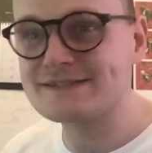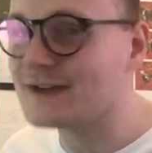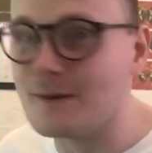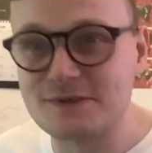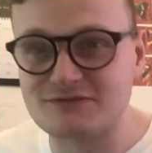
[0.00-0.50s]

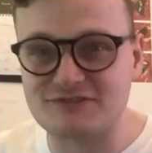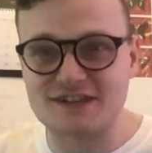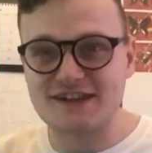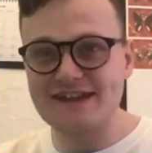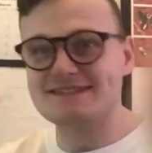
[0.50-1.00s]
Thomas
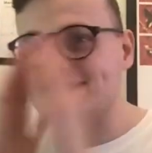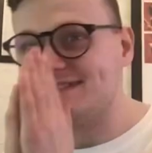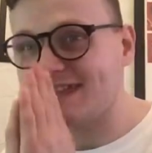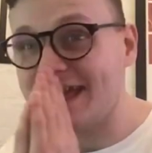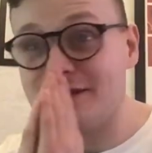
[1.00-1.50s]
Roger here.
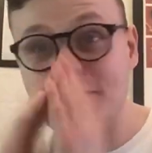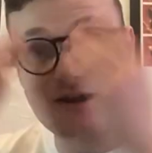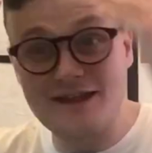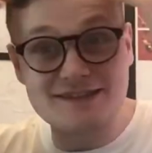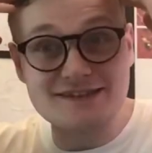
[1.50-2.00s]
Today,
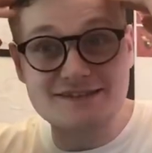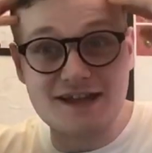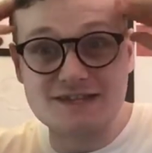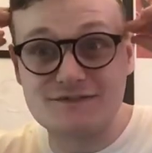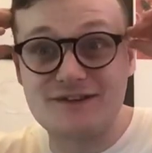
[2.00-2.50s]
and yes,
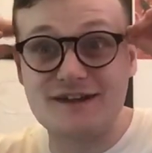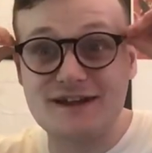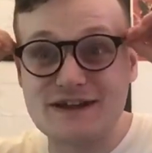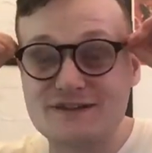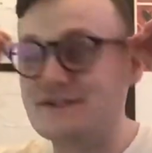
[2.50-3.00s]
guys, I've got a
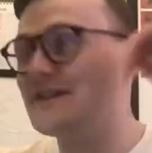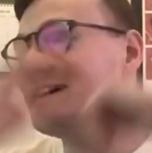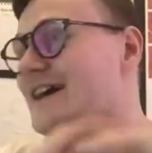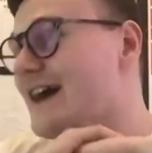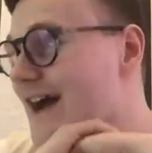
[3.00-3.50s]
haircut.
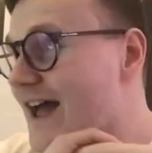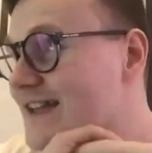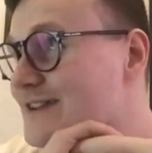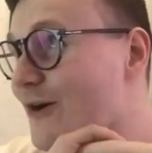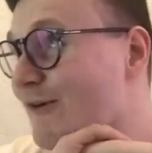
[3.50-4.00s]

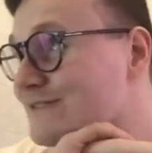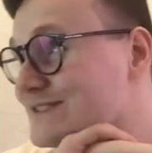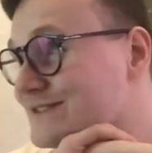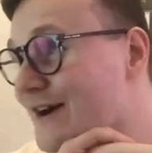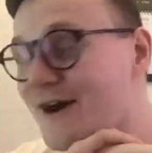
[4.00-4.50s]
And
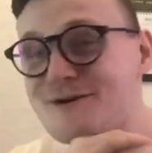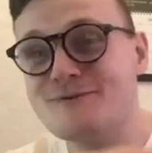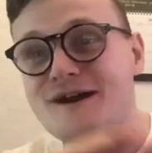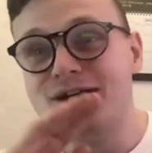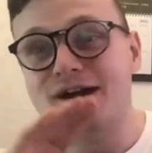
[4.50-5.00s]

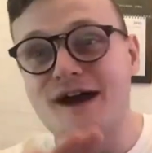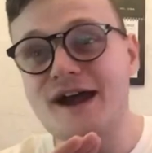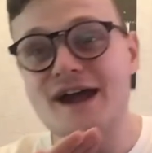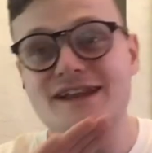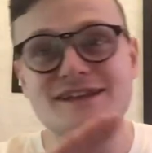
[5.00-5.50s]
also,
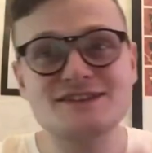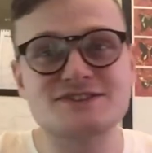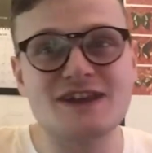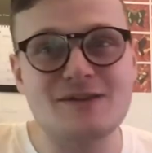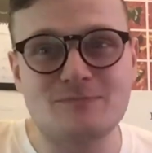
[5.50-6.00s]
Ed and
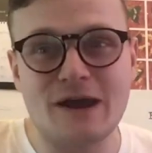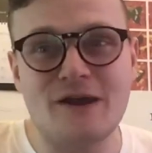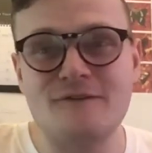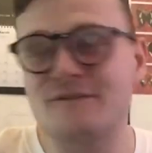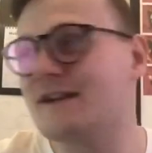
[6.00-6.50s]
J
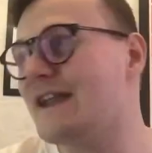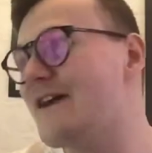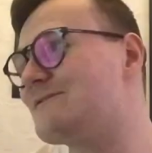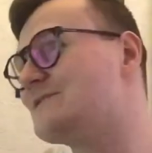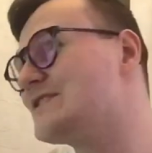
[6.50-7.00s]
Balvin
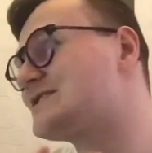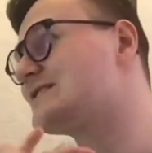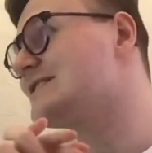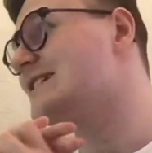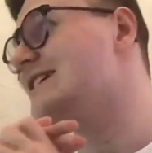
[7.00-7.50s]

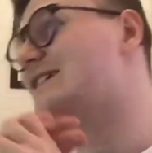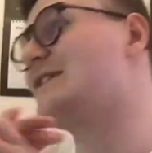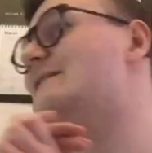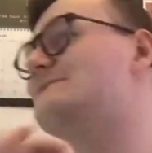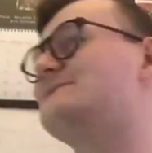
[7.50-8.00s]
officially
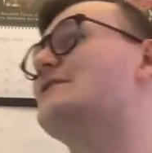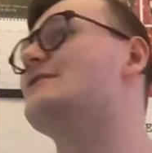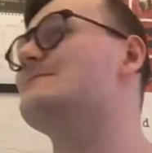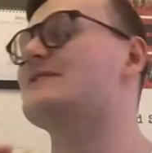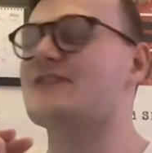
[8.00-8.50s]

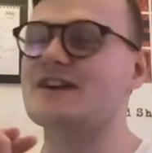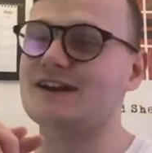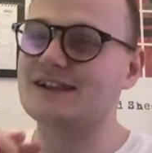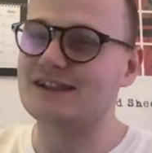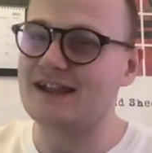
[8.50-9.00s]
confirmed the
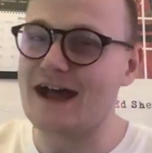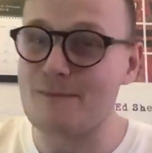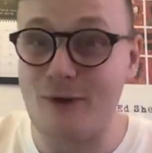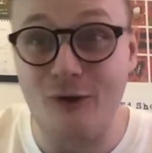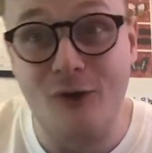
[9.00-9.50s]

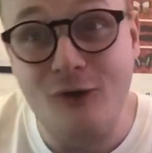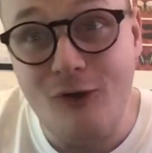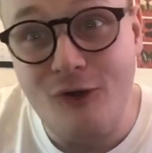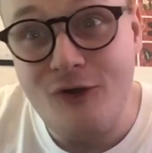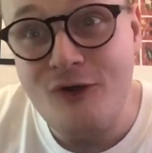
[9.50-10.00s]
collab
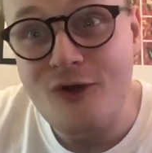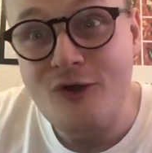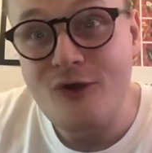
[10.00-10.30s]
or